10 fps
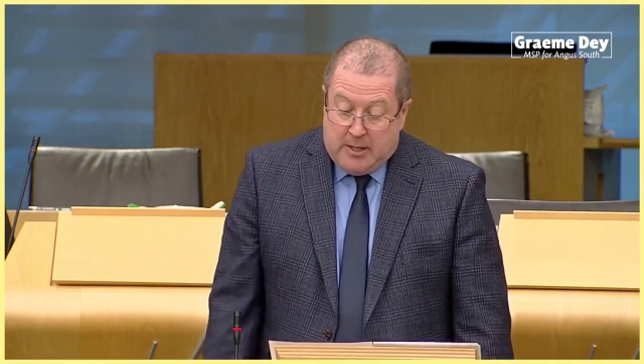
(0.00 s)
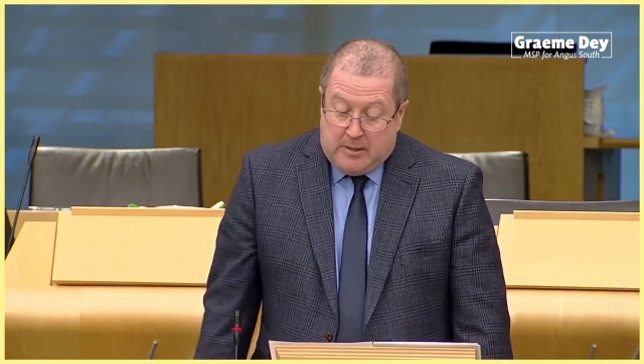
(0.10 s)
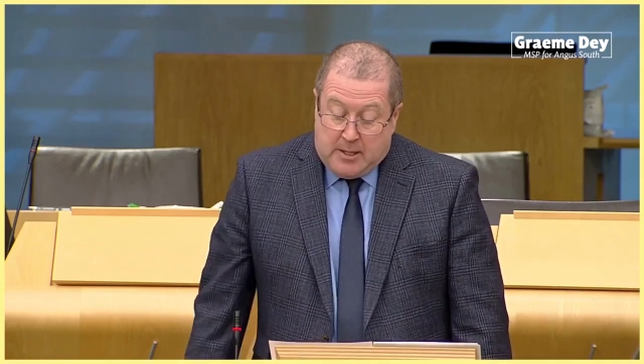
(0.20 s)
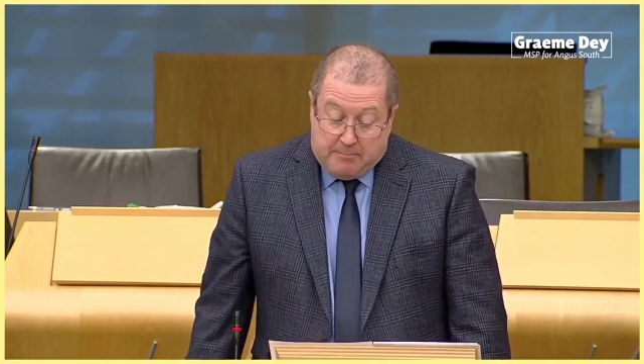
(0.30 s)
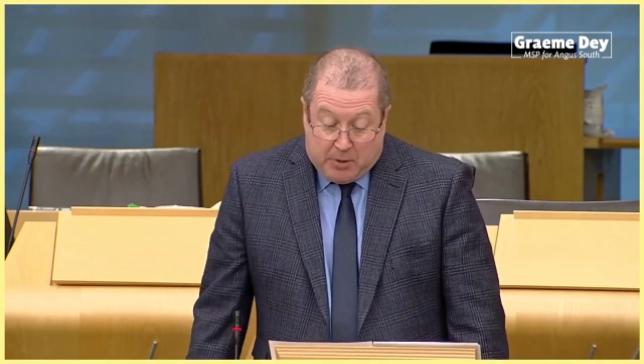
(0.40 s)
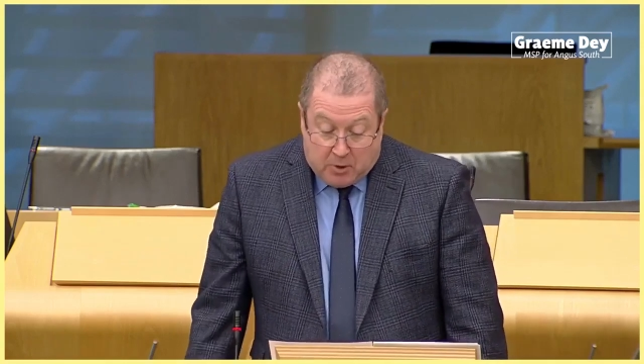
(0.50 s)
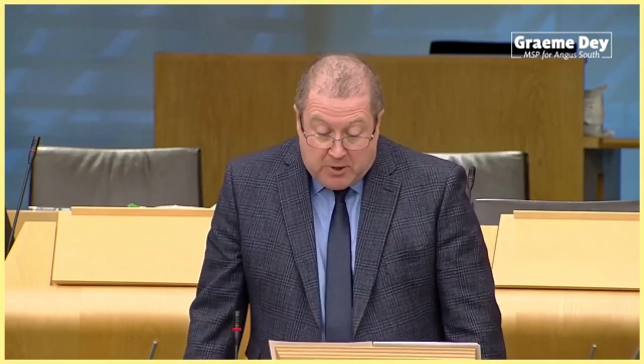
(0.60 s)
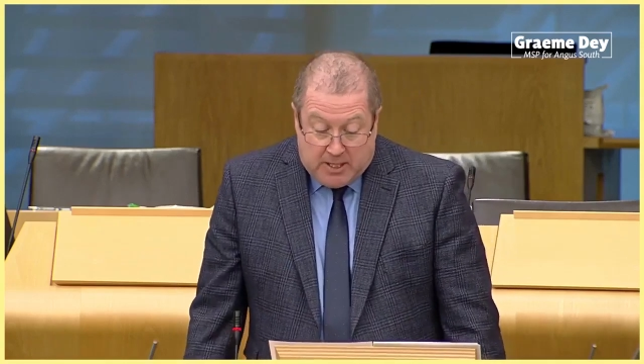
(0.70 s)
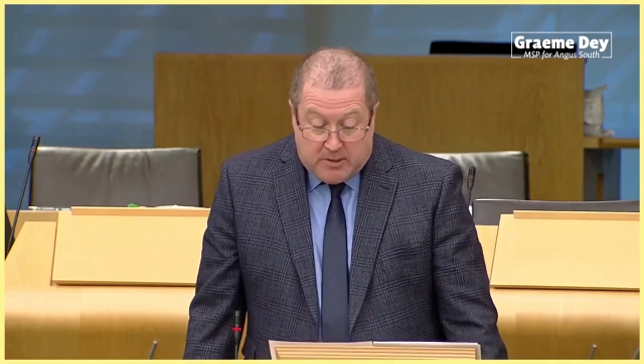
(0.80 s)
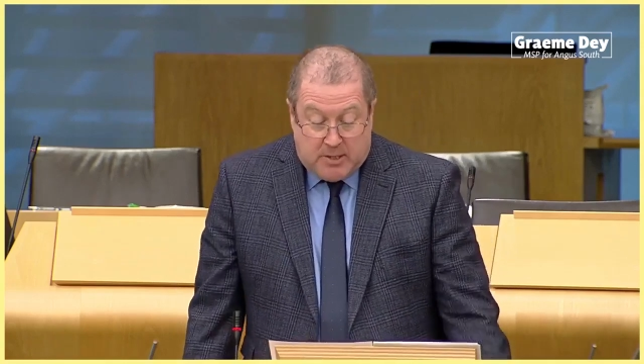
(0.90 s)
the
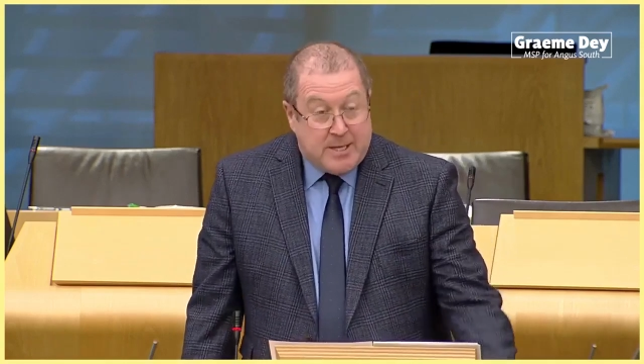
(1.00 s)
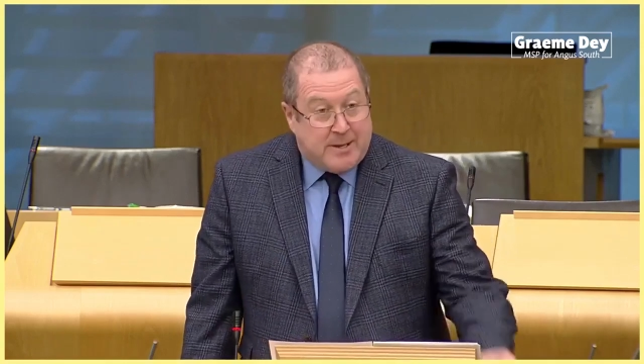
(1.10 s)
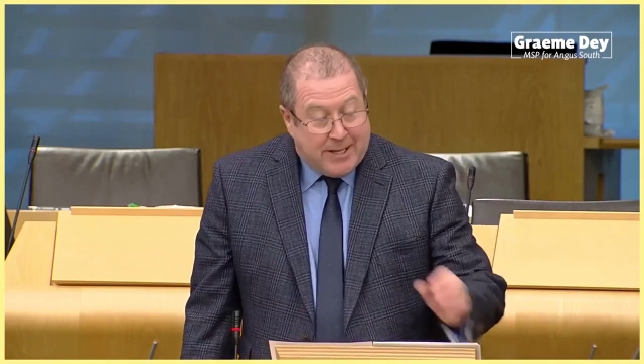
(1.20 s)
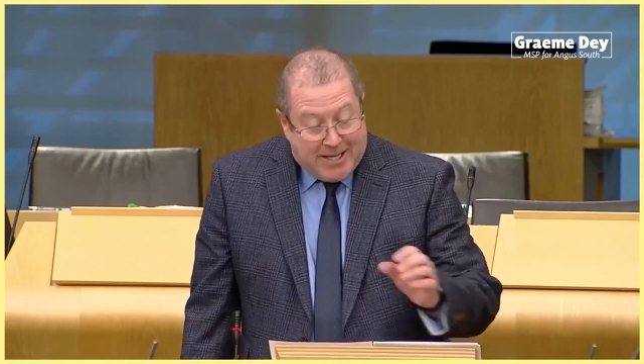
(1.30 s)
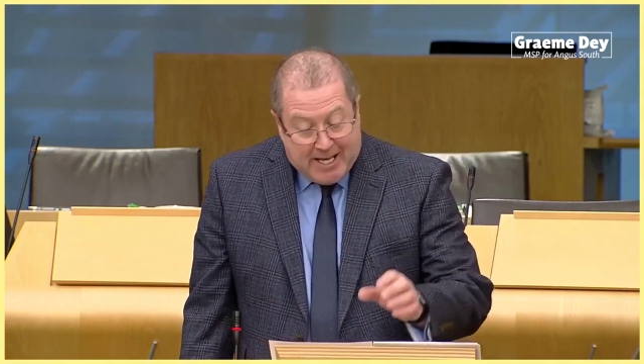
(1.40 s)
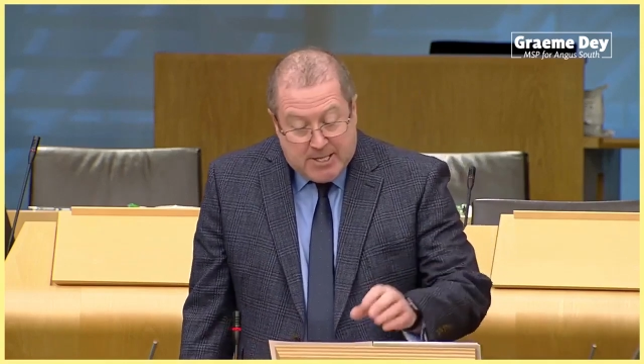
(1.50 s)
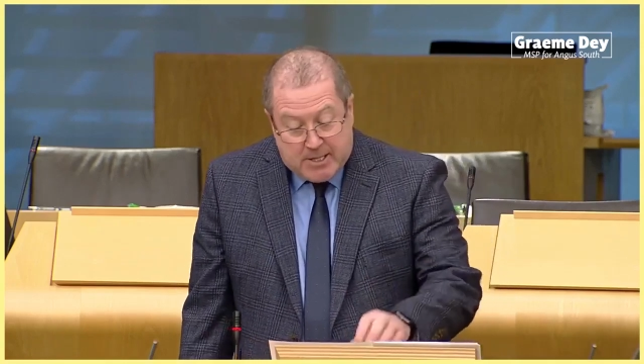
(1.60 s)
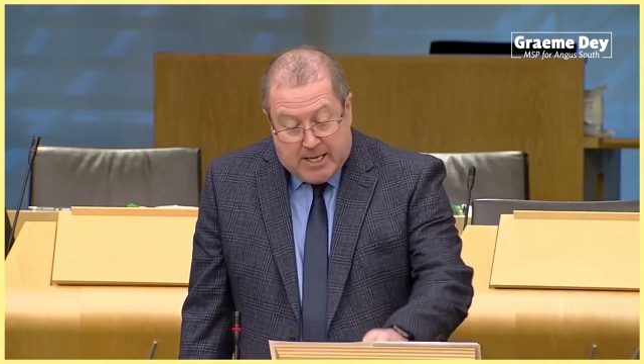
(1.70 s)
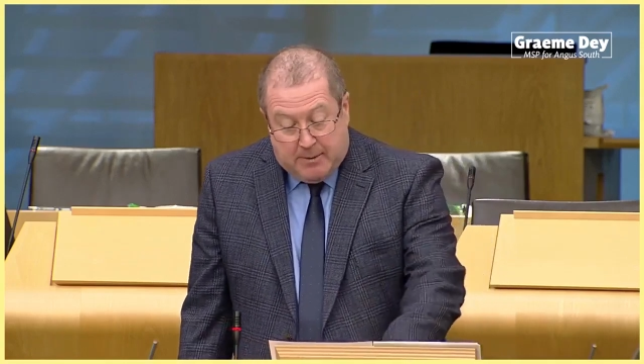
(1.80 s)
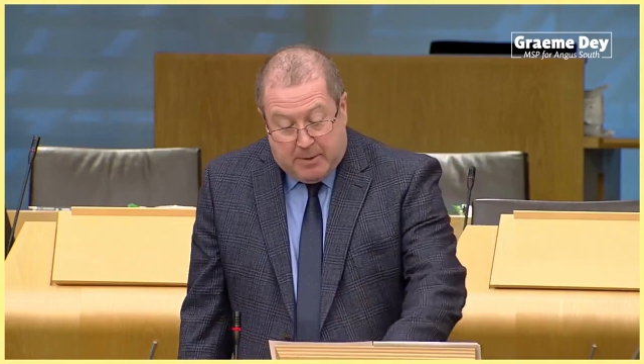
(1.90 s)
processes and the
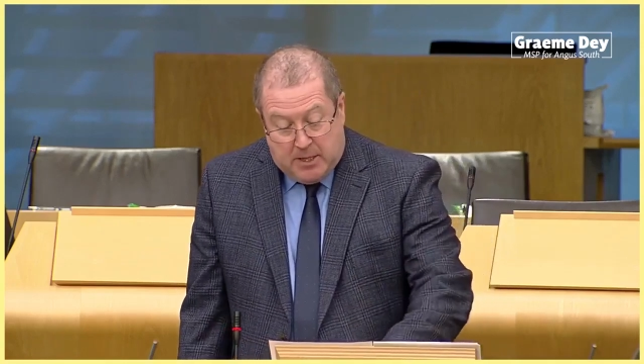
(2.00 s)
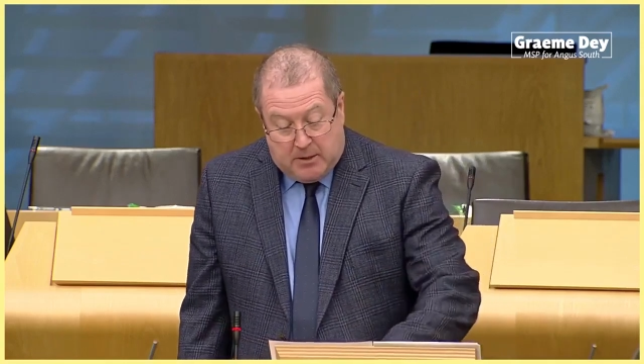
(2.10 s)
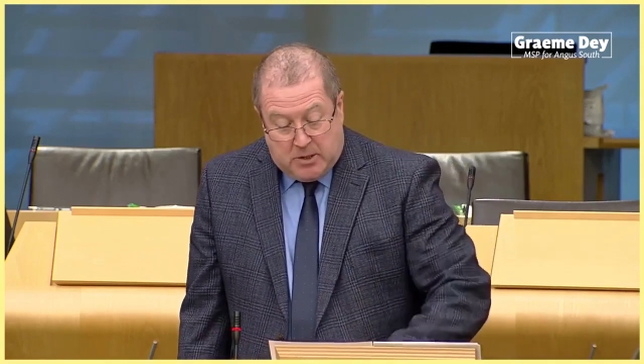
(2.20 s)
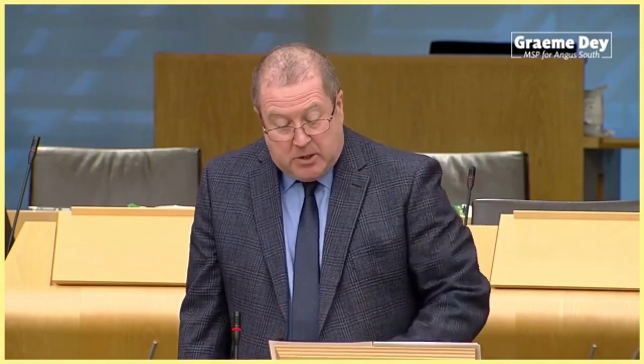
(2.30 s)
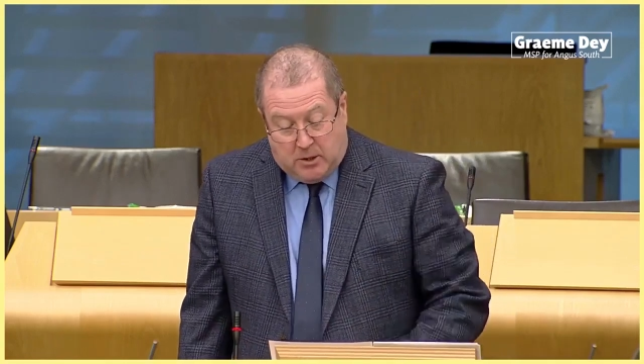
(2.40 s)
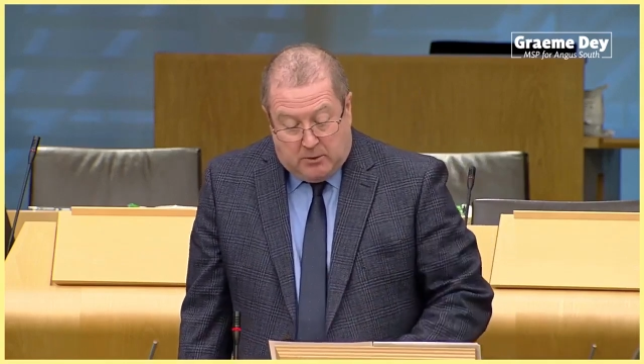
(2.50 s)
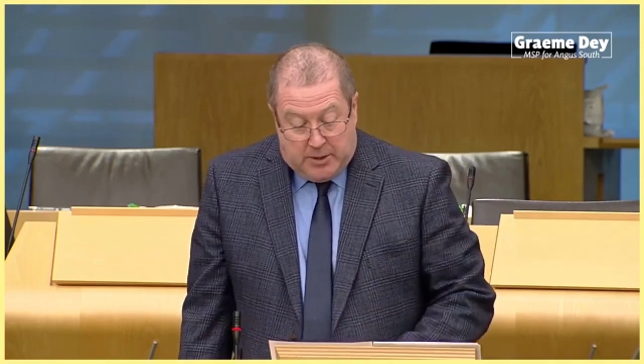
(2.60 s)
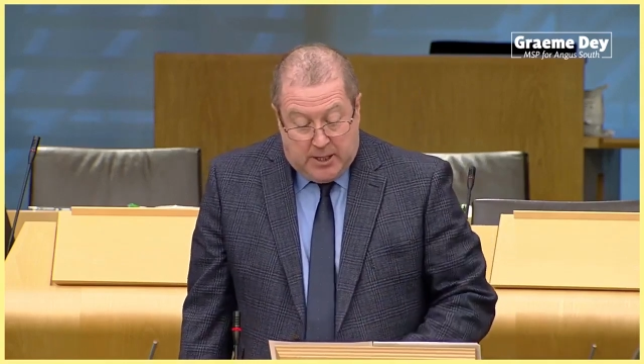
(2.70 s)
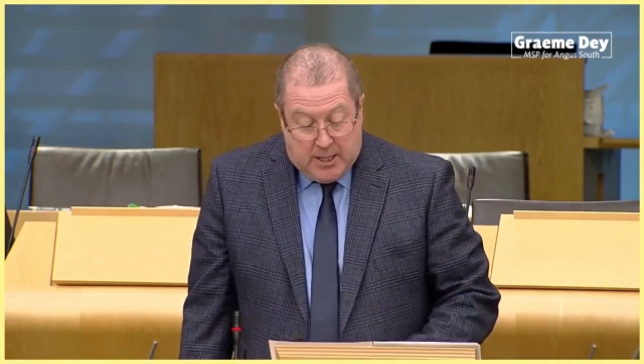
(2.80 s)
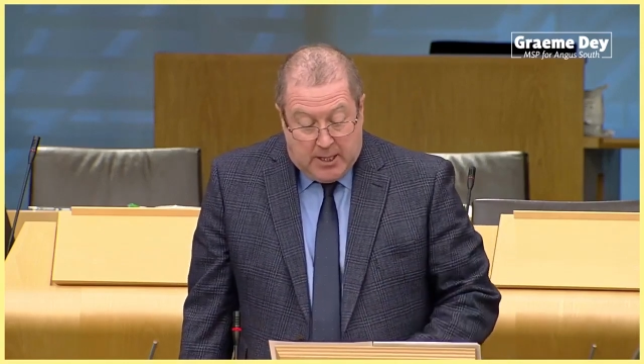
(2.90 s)
landscape here in Scotland.